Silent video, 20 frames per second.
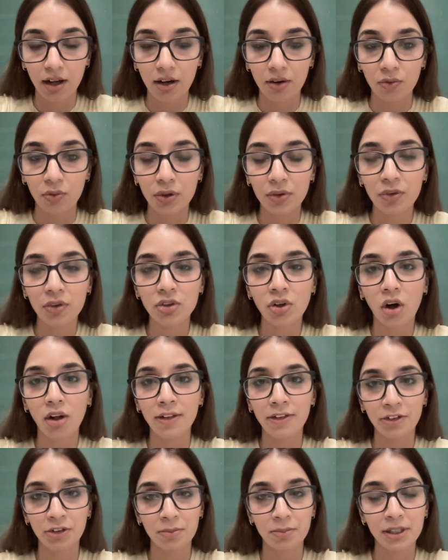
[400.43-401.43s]
We would
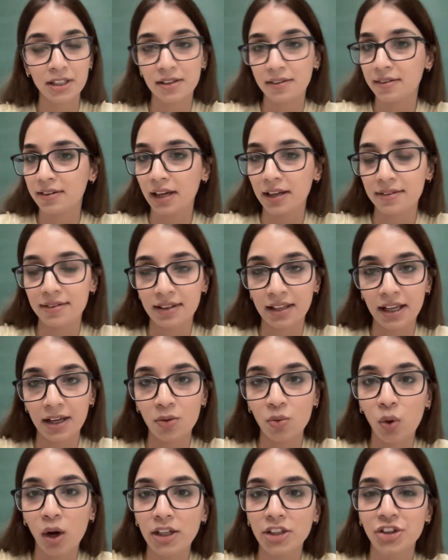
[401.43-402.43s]
also be
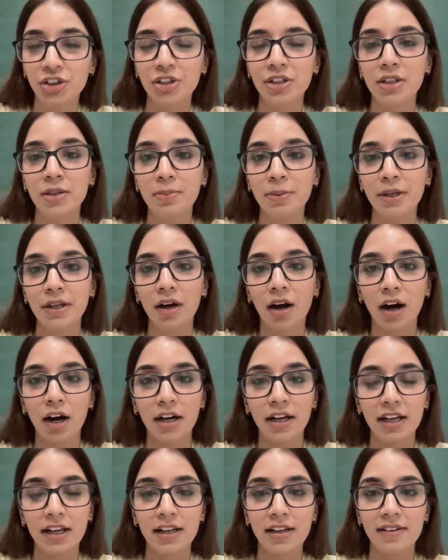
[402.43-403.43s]
discussing what
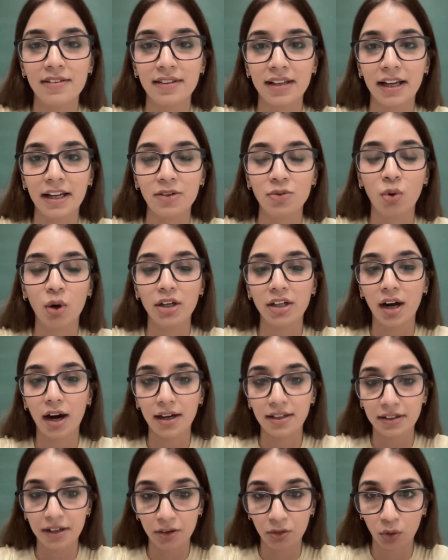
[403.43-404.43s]
GDPR is and what
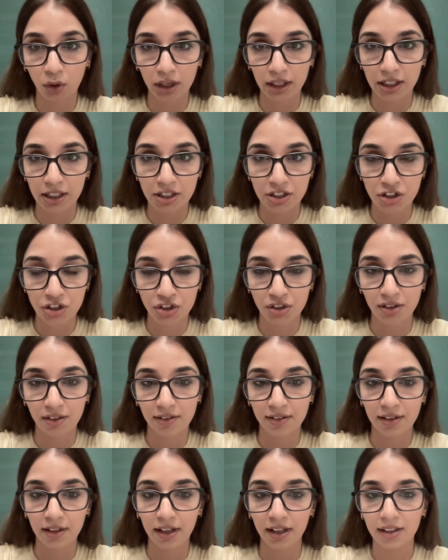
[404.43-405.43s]
are their
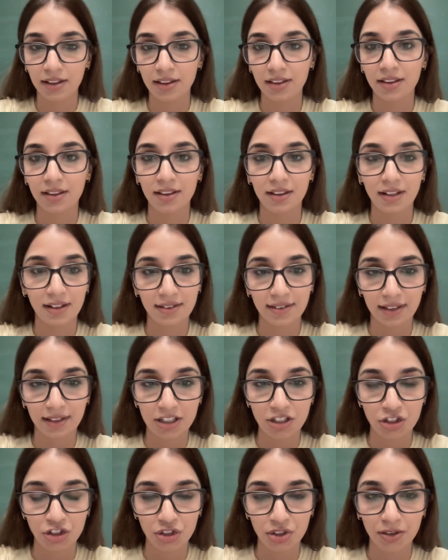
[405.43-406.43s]
violations in this
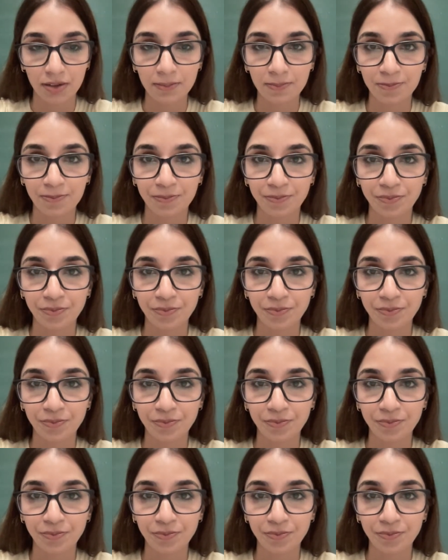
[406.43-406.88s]
session.